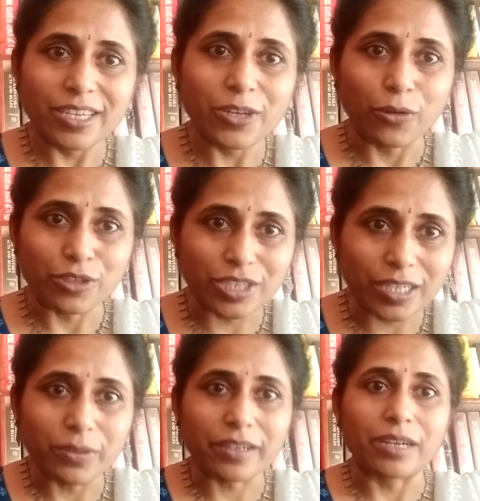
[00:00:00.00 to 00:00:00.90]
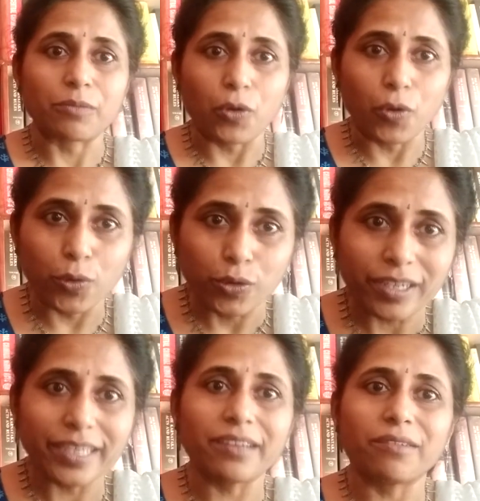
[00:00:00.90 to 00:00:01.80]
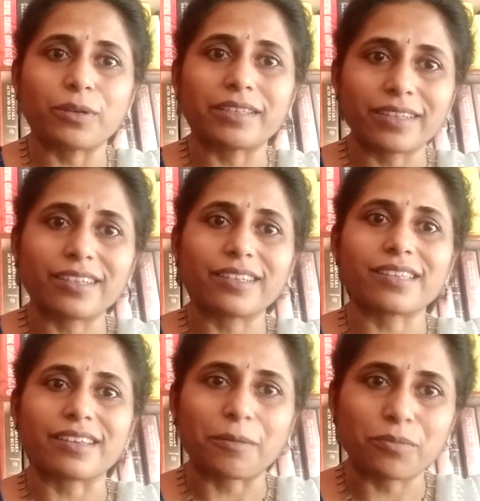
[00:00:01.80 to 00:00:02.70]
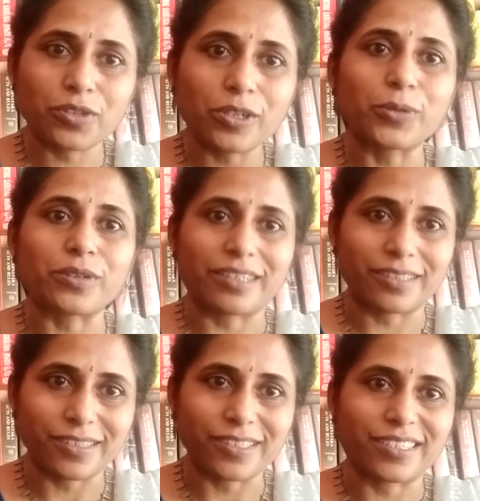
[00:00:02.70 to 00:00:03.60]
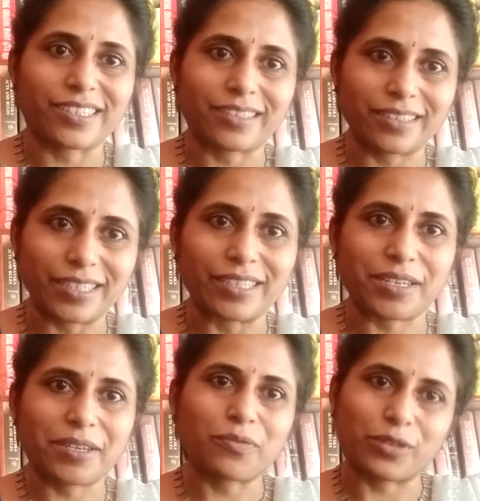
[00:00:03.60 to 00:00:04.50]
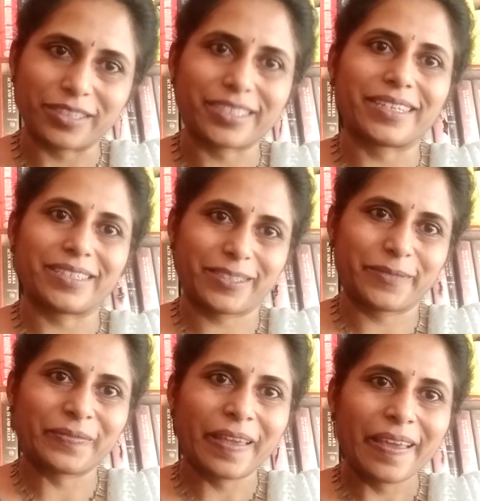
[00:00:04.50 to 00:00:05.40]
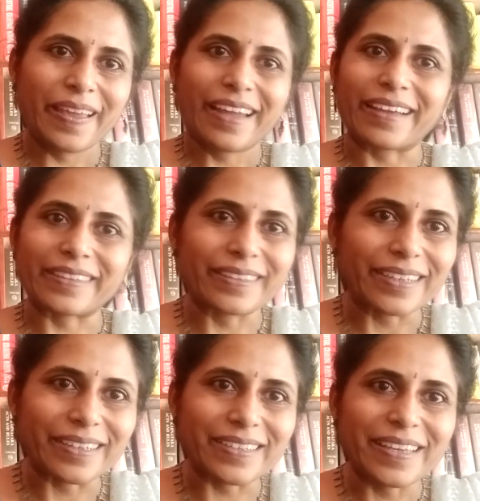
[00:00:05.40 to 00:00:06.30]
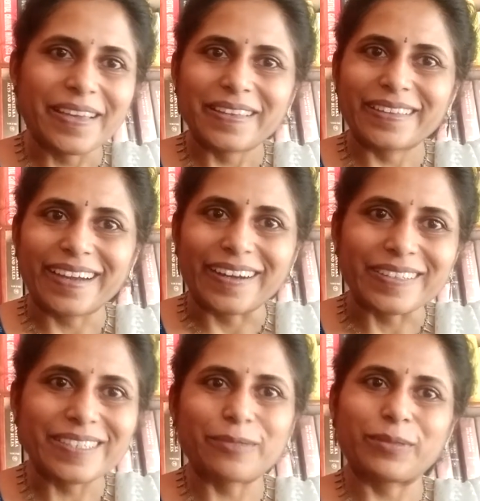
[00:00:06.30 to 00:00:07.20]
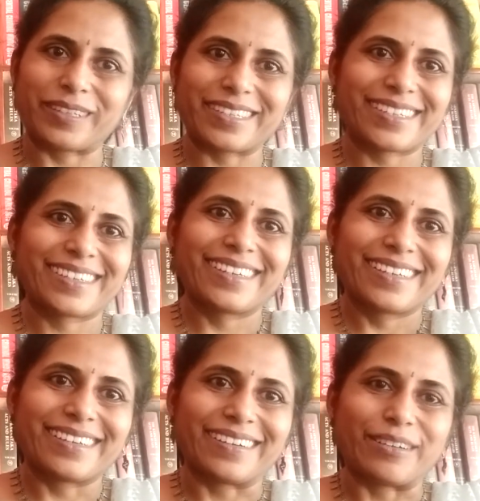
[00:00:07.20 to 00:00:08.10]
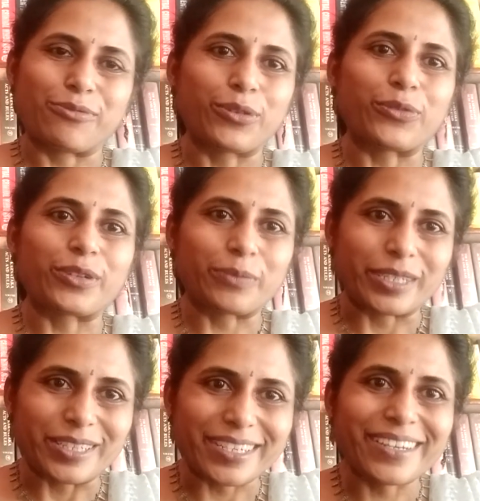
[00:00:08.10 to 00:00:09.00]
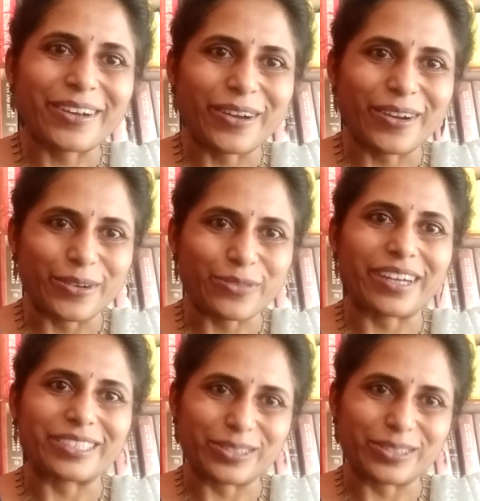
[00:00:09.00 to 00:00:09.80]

He or she will come only when there is an absolute necessity and need for litigation. I think that is the ultimate fulfillment of our